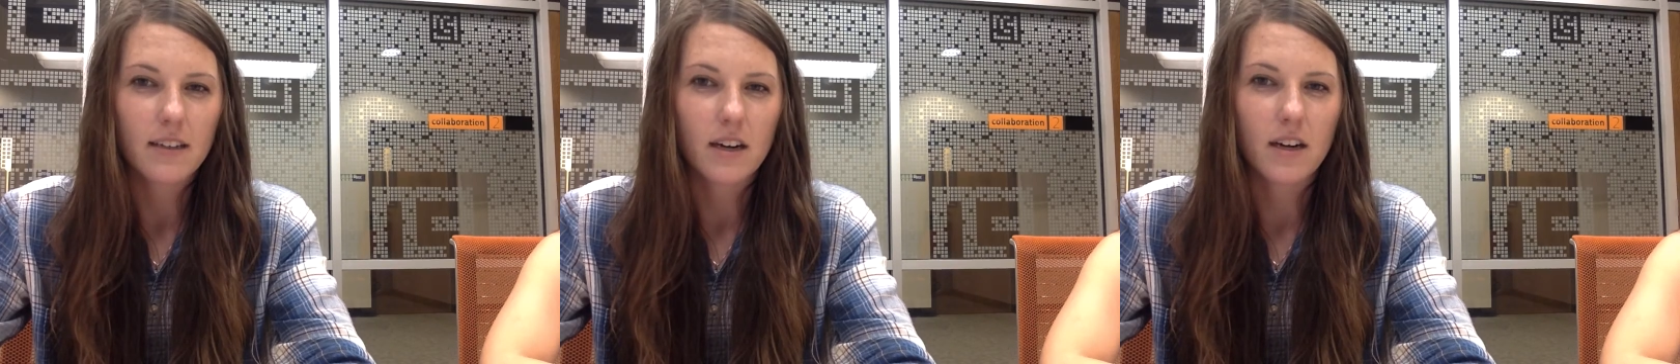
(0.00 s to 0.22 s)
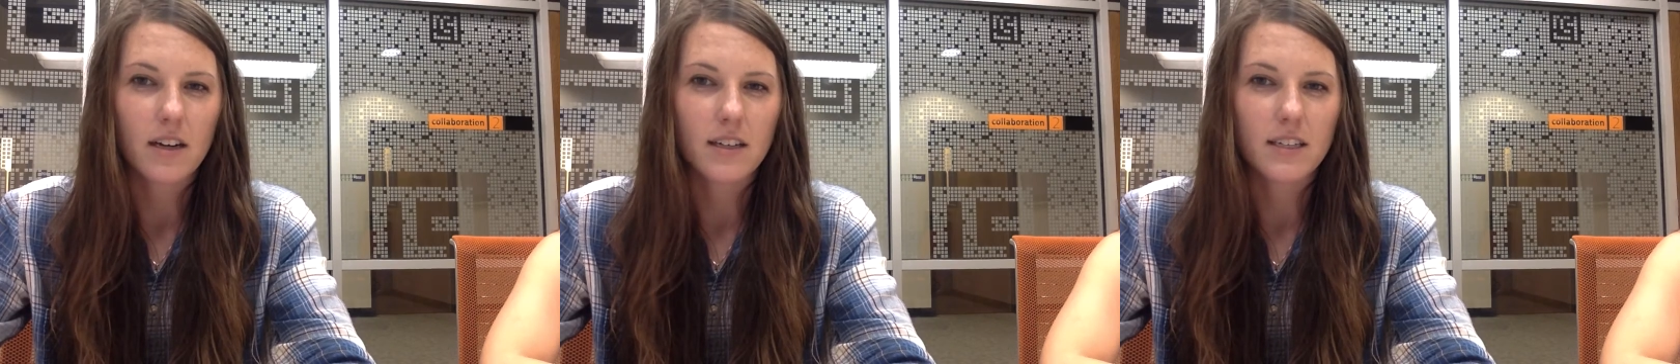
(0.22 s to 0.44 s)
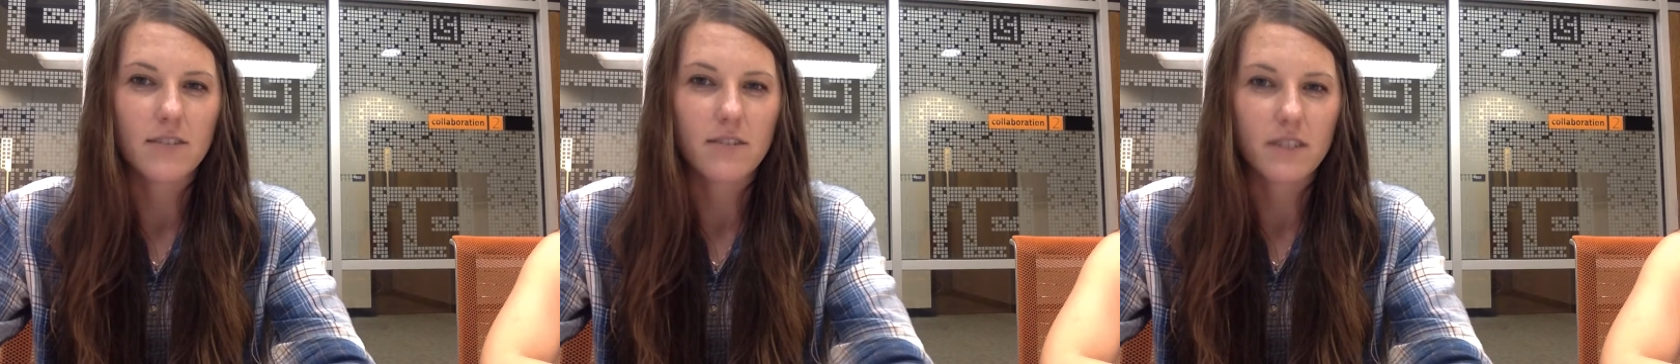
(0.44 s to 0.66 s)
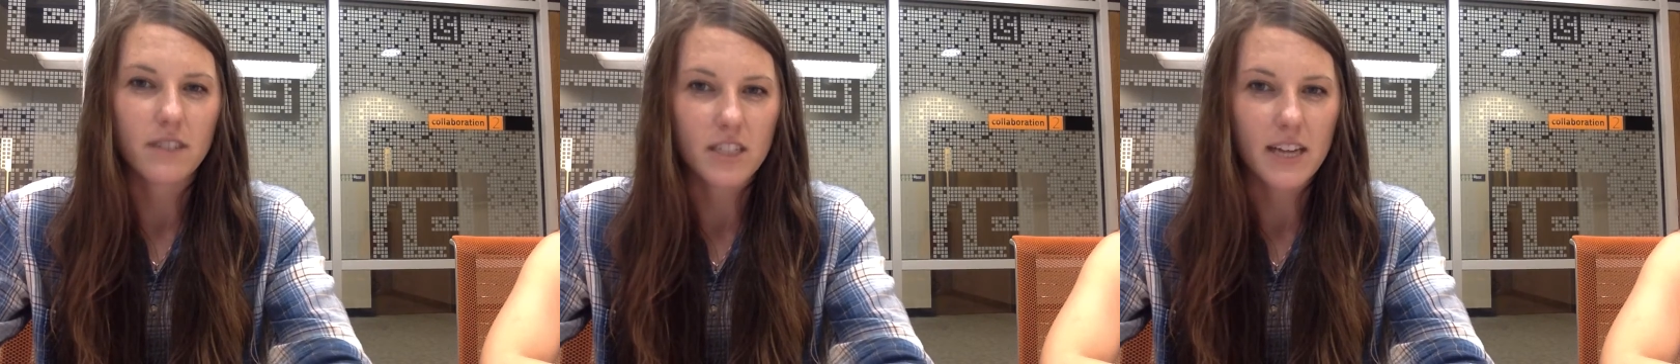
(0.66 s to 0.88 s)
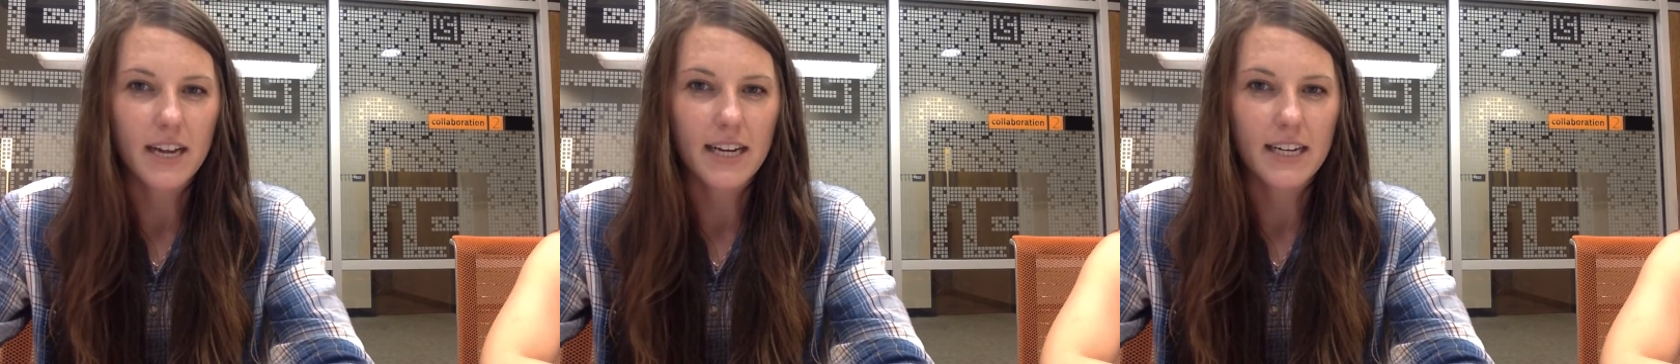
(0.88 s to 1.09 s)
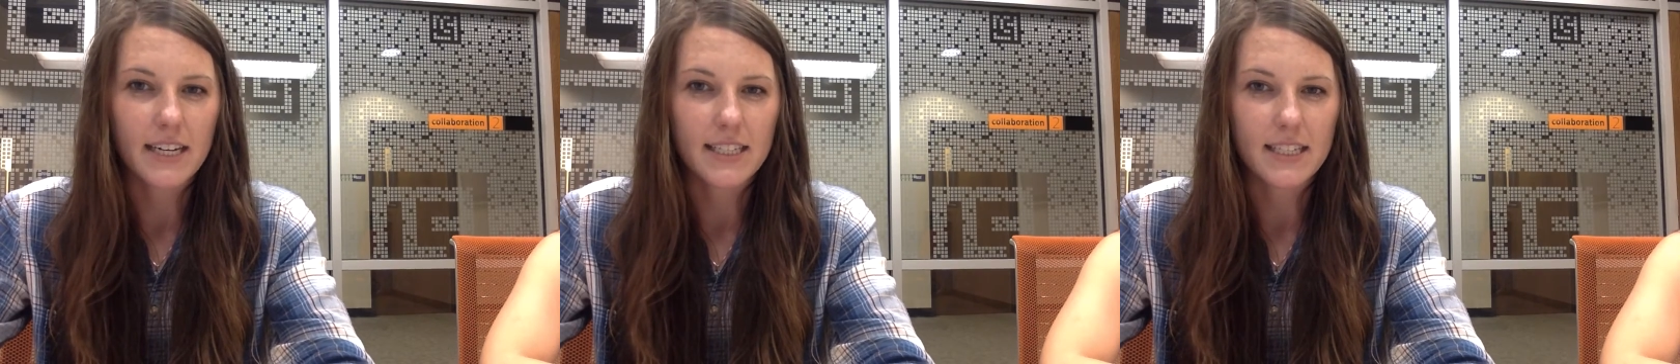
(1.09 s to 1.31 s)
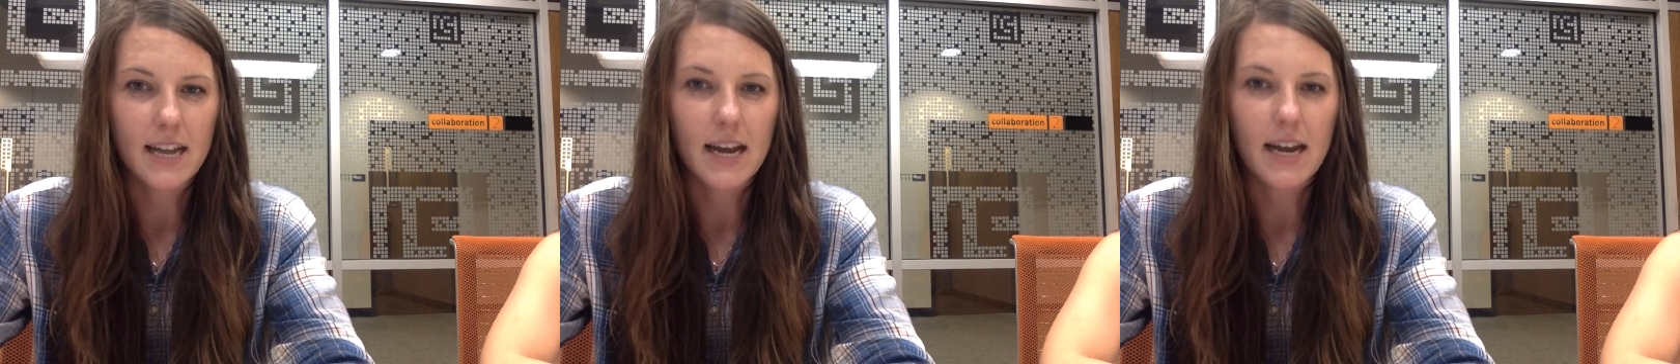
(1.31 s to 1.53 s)
are differentiated in
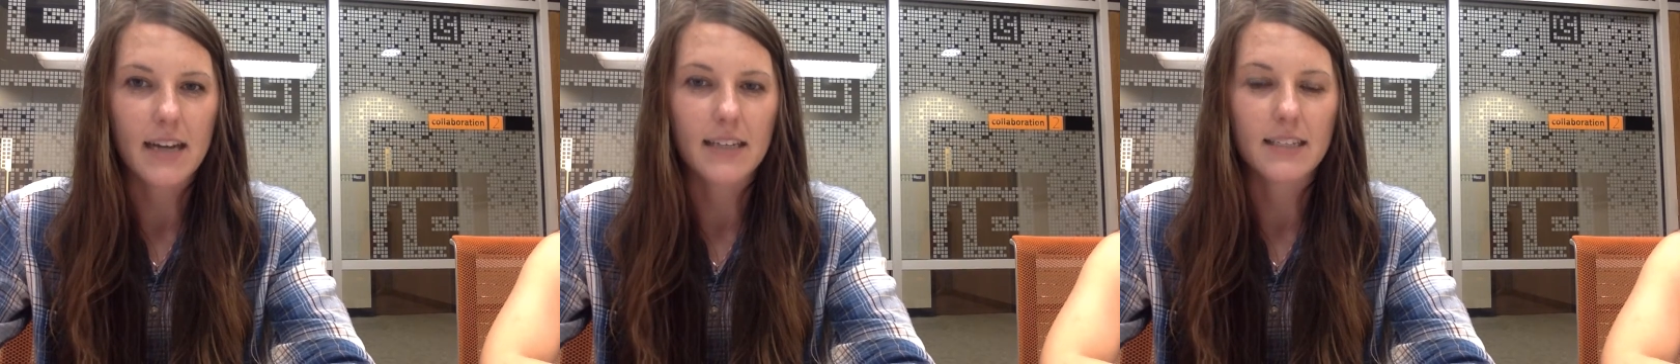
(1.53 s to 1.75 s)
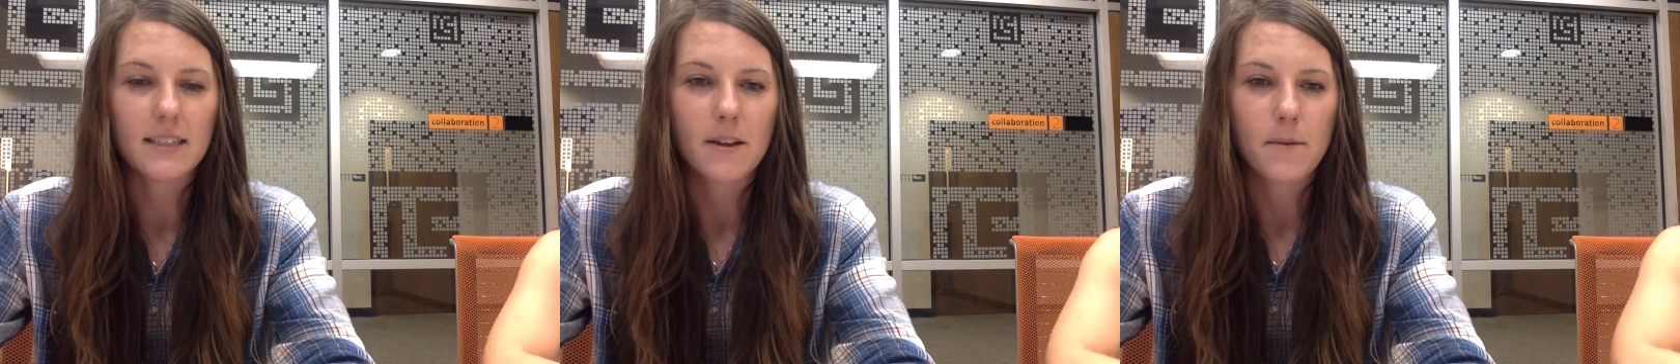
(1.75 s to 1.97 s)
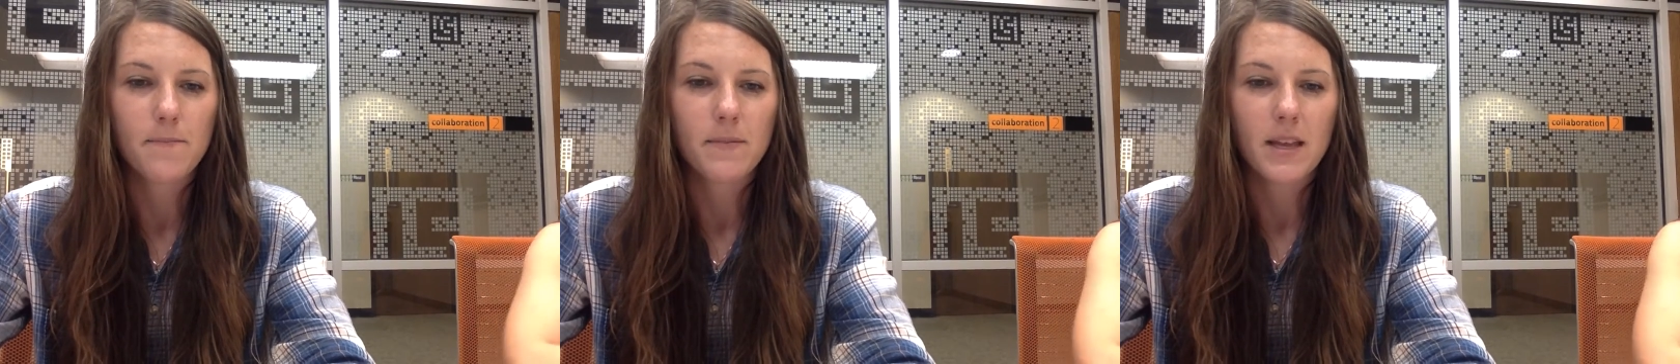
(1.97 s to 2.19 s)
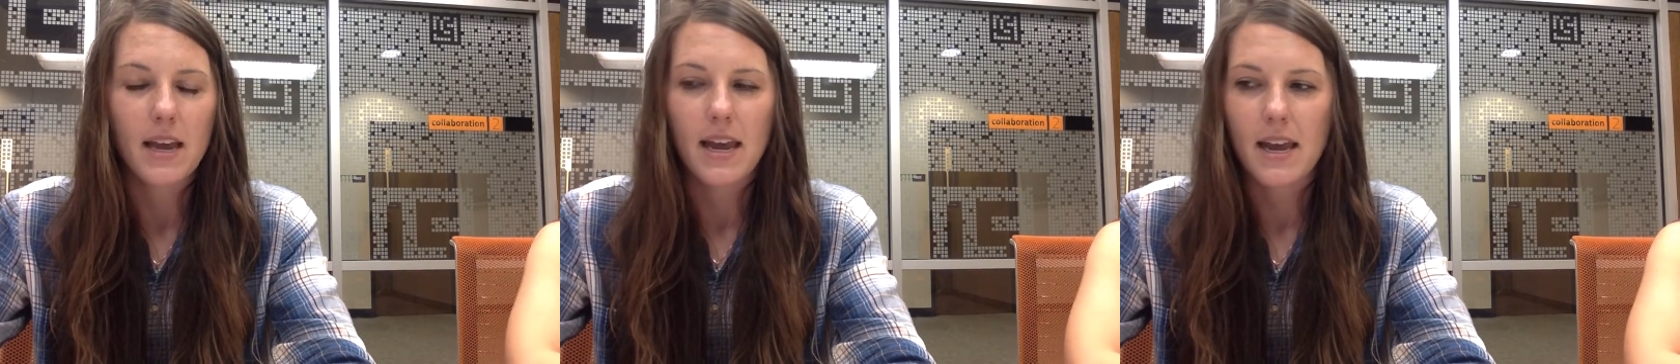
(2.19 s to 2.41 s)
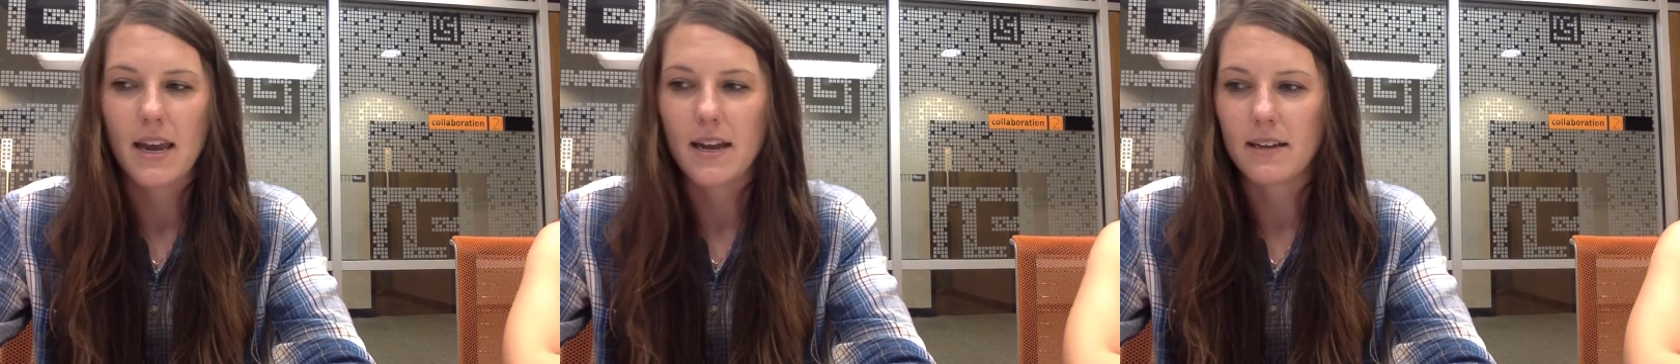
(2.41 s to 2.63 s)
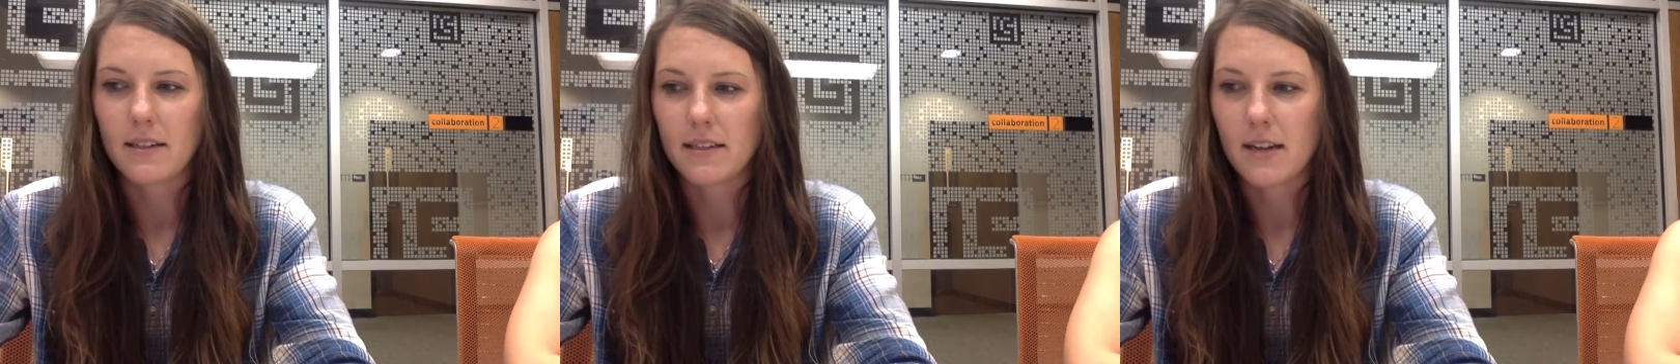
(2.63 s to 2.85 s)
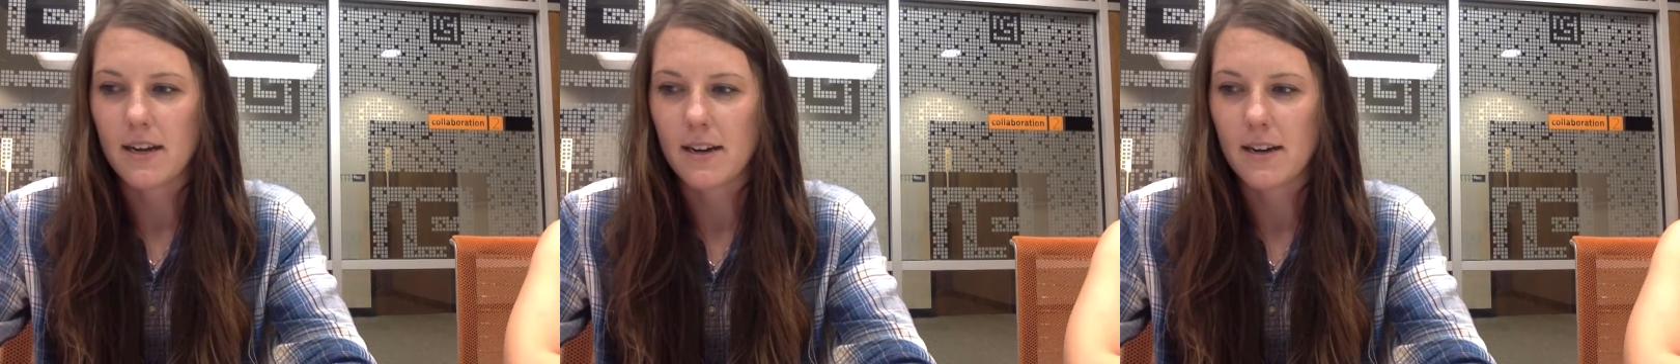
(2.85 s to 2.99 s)
size, and